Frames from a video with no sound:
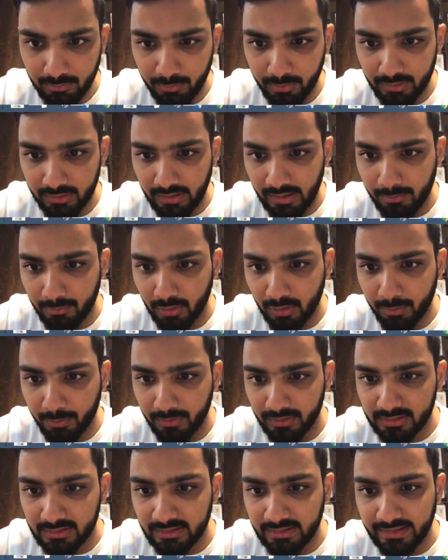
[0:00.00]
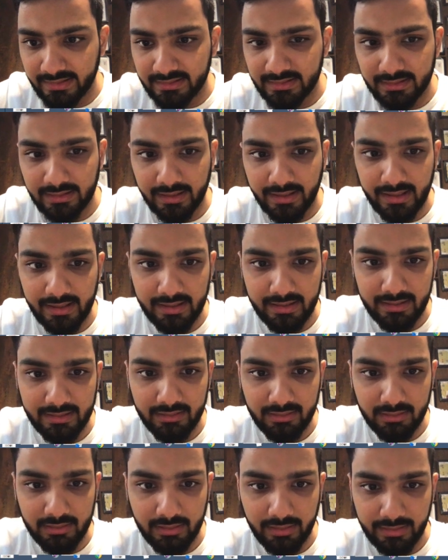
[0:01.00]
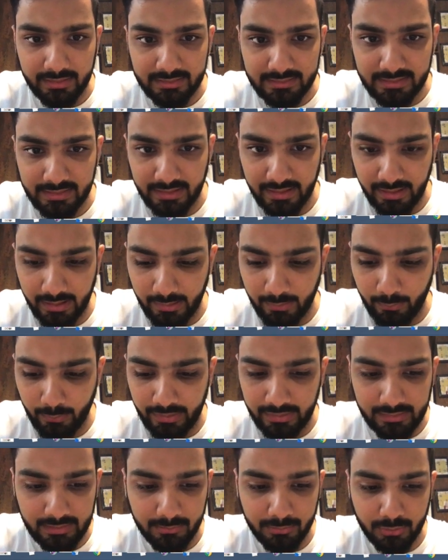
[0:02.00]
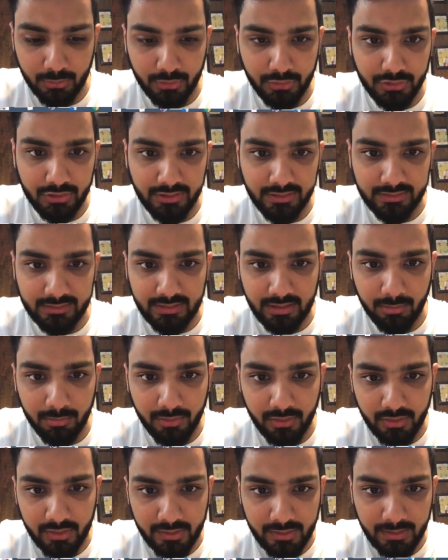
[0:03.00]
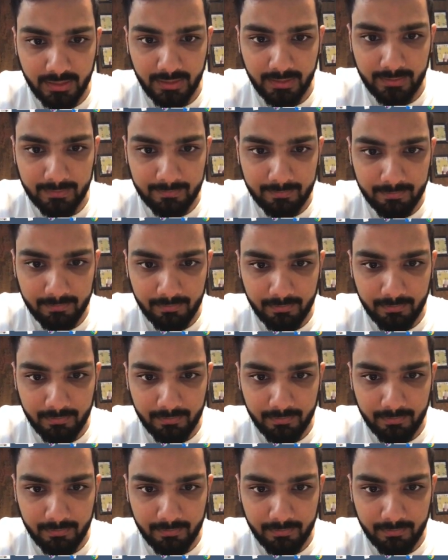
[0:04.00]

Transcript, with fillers: I'm gonna personalize it again and say welcome to Rishi's community